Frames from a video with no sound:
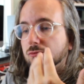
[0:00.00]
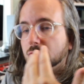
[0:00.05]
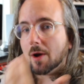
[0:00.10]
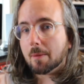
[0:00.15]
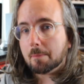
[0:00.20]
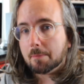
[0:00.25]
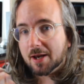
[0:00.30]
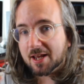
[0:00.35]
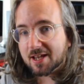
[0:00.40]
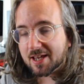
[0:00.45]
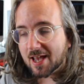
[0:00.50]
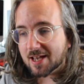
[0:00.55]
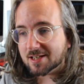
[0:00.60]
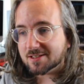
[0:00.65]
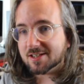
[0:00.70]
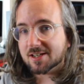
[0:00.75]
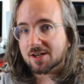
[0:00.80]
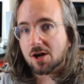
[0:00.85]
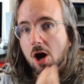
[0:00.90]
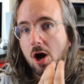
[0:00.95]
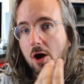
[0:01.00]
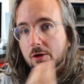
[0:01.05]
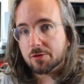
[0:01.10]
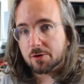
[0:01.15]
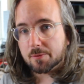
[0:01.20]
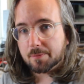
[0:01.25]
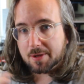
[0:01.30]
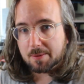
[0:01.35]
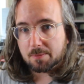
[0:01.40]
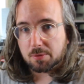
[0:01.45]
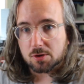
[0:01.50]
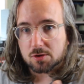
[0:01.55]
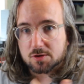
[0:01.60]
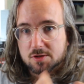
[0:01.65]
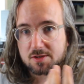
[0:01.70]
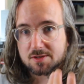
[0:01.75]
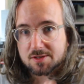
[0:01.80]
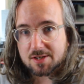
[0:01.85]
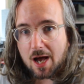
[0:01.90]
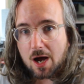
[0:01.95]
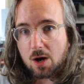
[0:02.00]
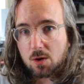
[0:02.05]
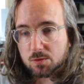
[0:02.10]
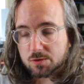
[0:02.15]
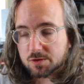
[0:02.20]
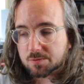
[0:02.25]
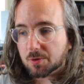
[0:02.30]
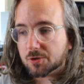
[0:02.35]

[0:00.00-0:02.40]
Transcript: replicating other people's sounds,